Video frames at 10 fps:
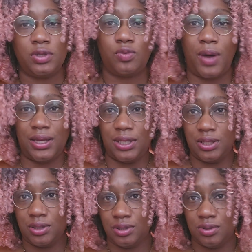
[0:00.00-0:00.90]
Why
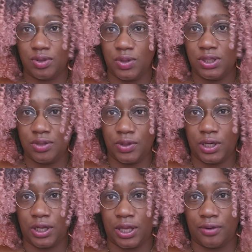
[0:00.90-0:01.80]
didn't Queen
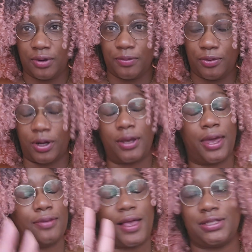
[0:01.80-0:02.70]
Serenity get reborn?
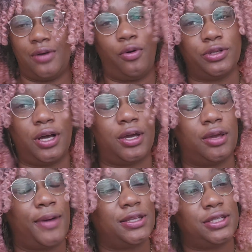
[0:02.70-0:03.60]
Okay, that's not what we're talking
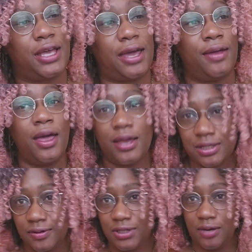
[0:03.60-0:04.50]
about today.
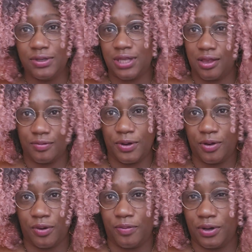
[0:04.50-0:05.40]
Because if she was Sailor Moon
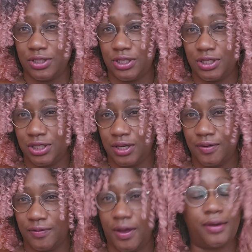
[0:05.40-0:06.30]
at one point, shouldn't she
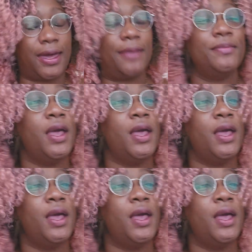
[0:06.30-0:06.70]
have? Okay.